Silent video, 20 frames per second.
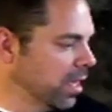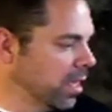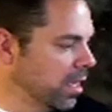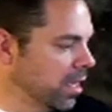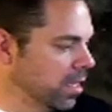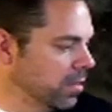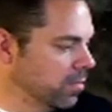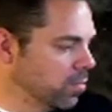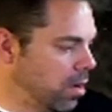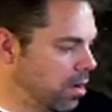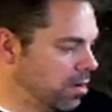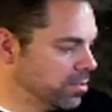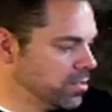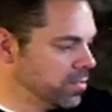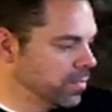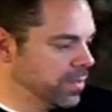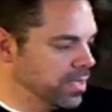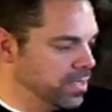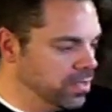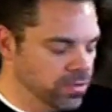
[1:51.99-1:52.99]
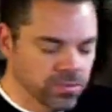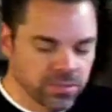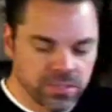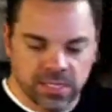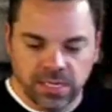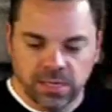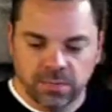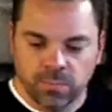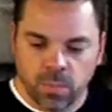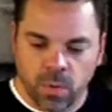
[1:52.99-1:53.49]
We'll also be
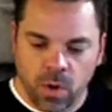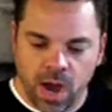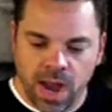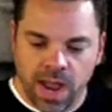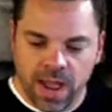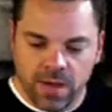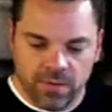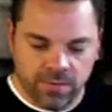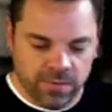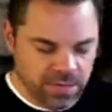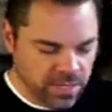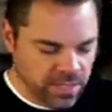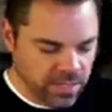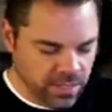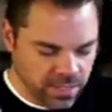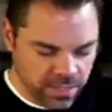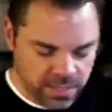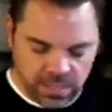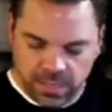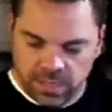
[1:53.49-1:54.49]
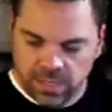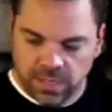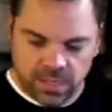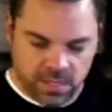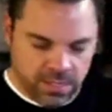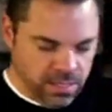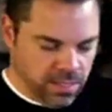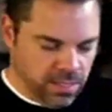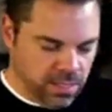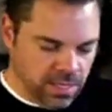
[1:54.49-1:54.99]
using brown
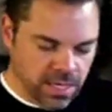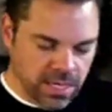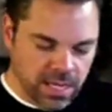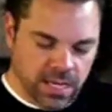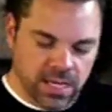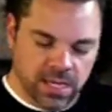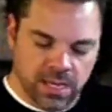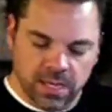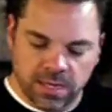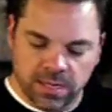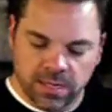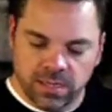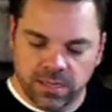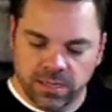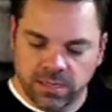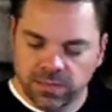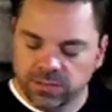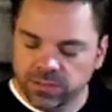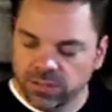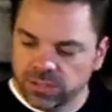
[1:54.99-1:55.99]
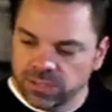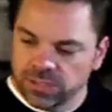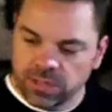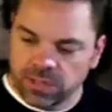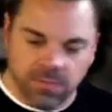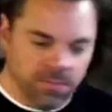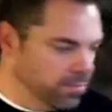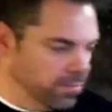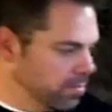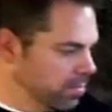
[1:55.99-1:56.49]
and just
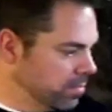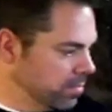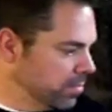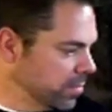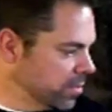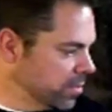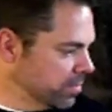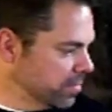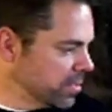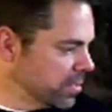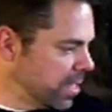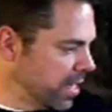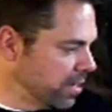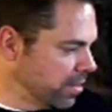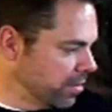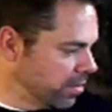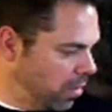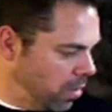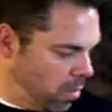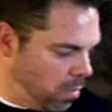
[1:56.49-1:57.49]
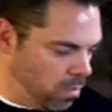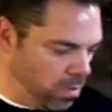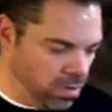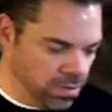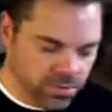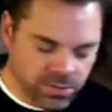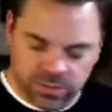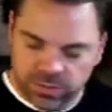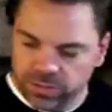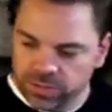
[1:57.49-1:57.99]
some standard
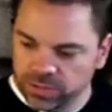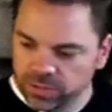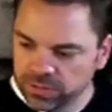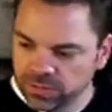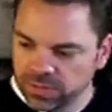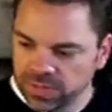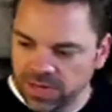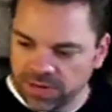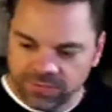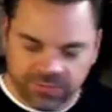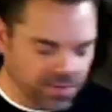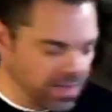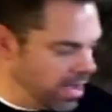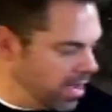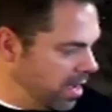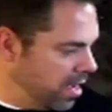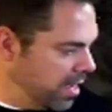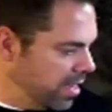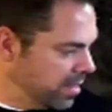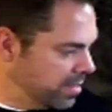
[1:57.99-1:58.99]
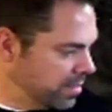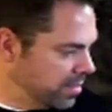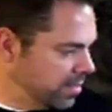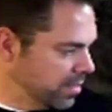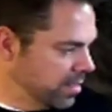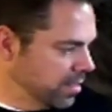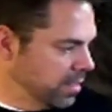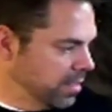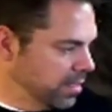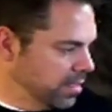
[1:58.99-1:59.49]
orange that I've got.
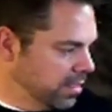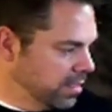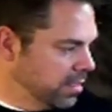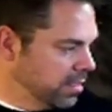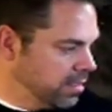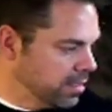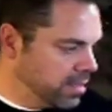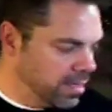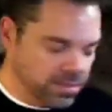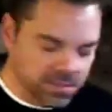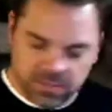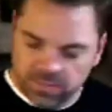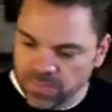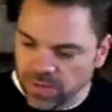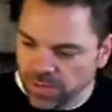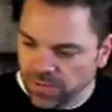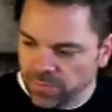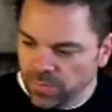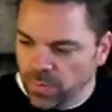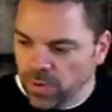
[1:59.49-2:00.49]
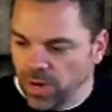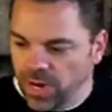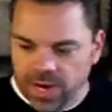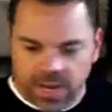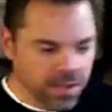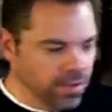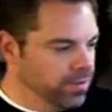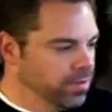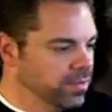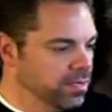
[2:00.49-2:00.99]
Got some other
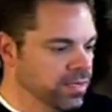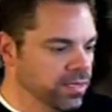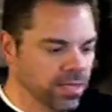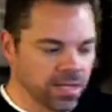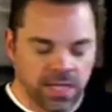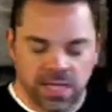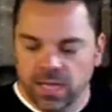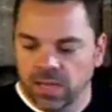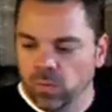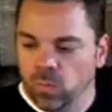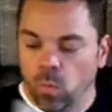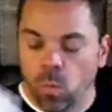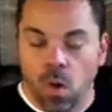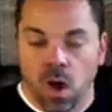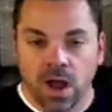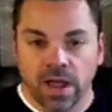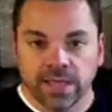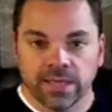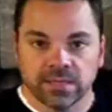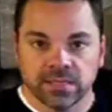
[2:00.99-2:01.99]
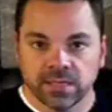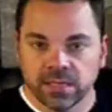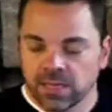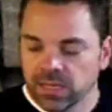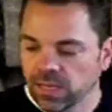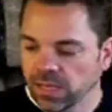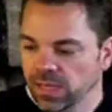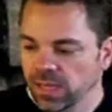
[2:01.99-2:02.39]
brown and white.